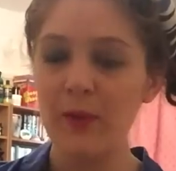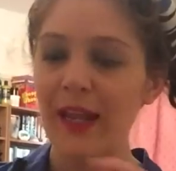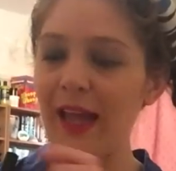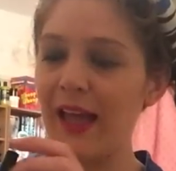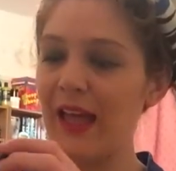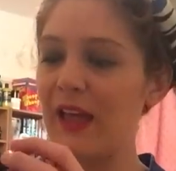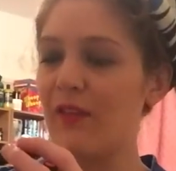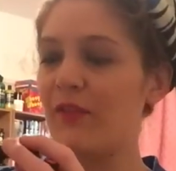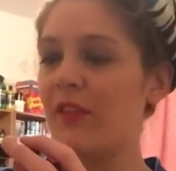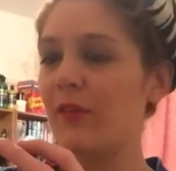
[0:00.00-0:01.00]
we
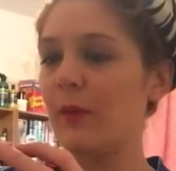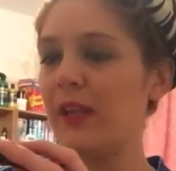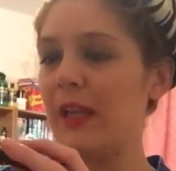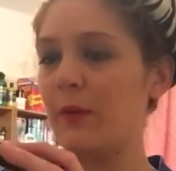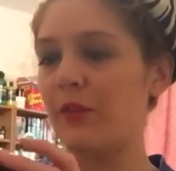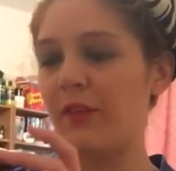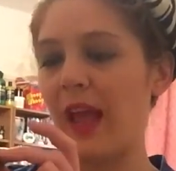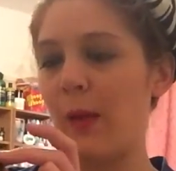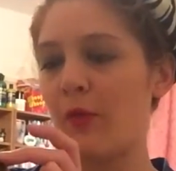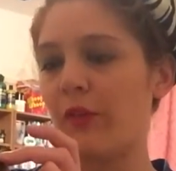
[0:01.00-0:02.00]
have this one here, which is
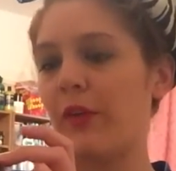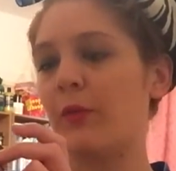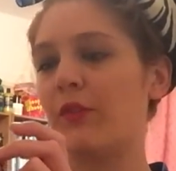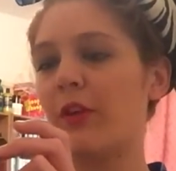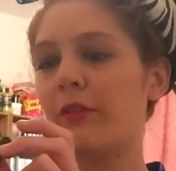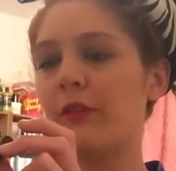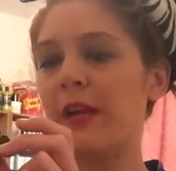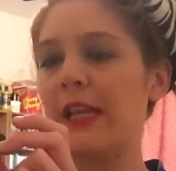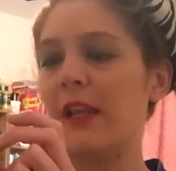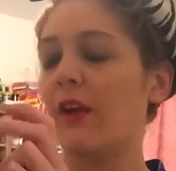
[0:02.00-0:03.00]
Amorous, which I
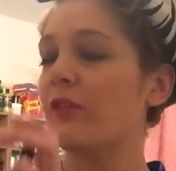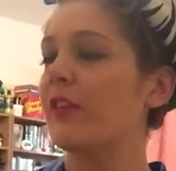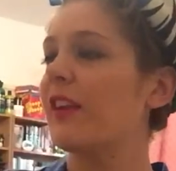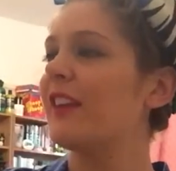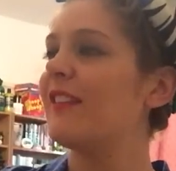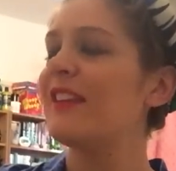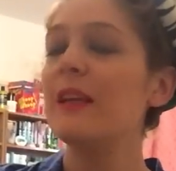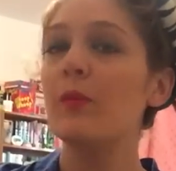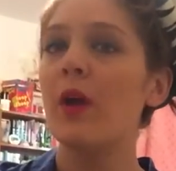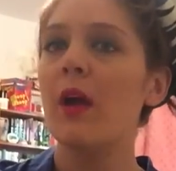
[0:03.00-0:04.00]
really loved. It's like a
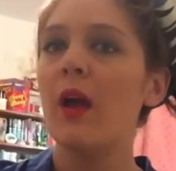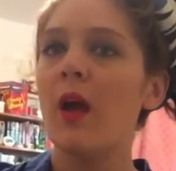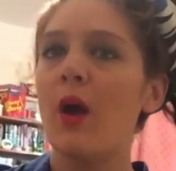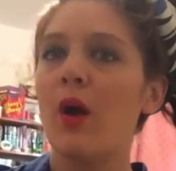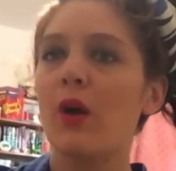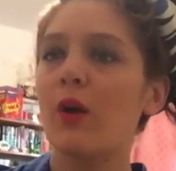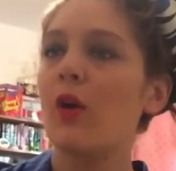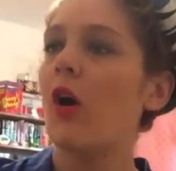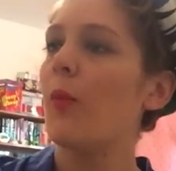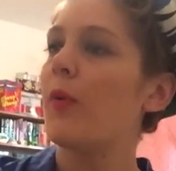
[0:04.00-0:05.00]
deep
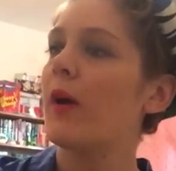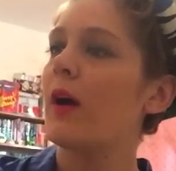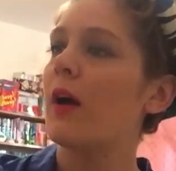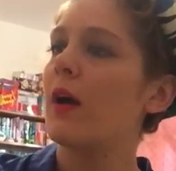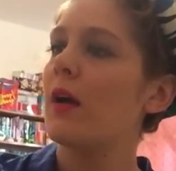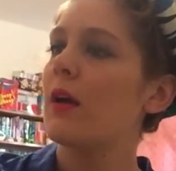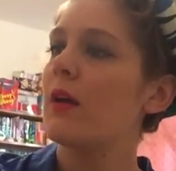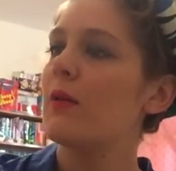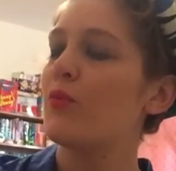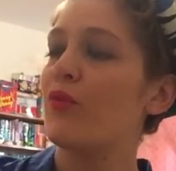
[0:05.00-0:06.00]
copper
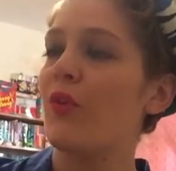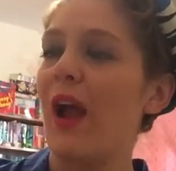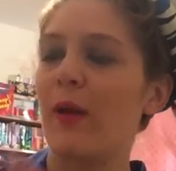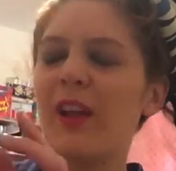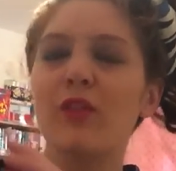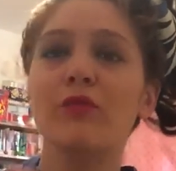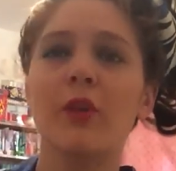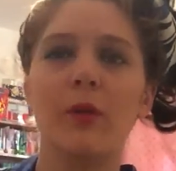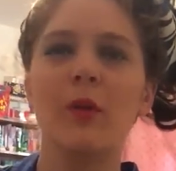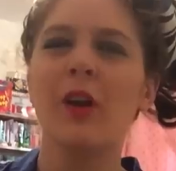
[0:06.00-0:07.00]
brown, like a,
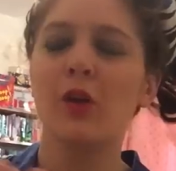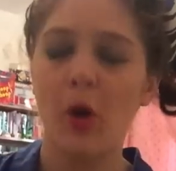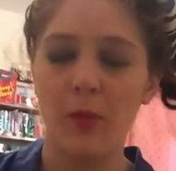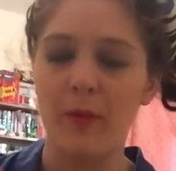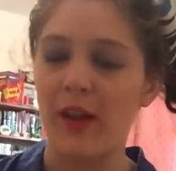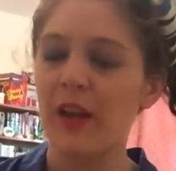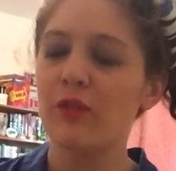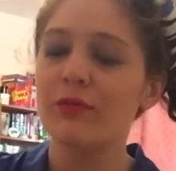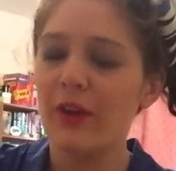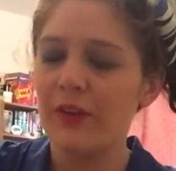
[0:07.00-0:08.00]
no, not a copper brown, like
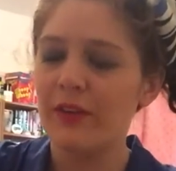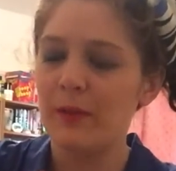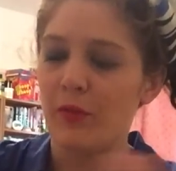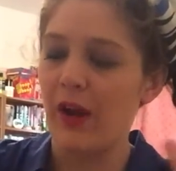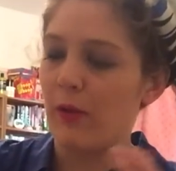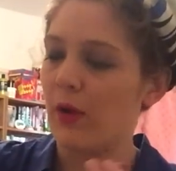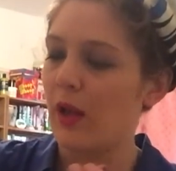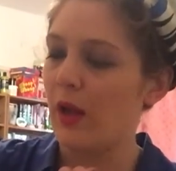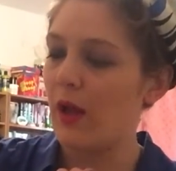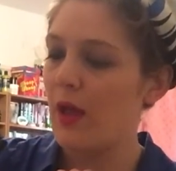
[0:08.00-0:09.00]
a rusty brown
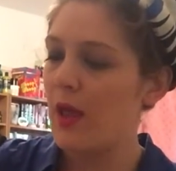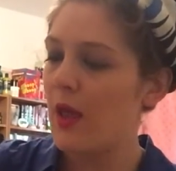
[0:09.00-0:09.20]
colour.